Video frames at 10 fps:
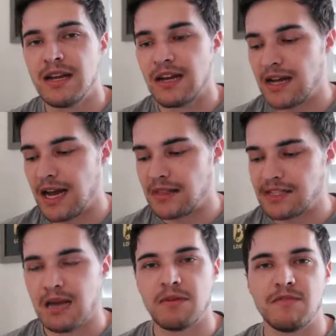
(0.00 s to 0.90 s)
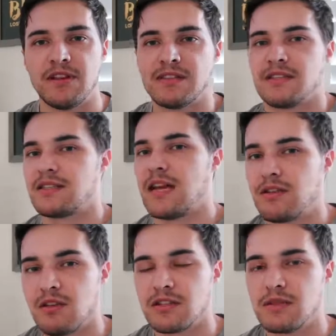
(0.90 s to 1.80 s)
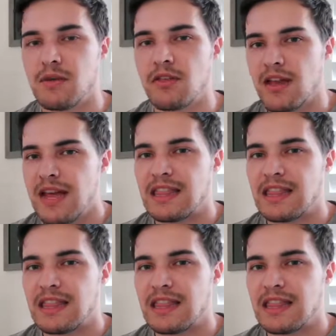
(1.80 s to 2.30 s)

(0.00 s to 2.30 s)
At the time of this, it's $10 a month.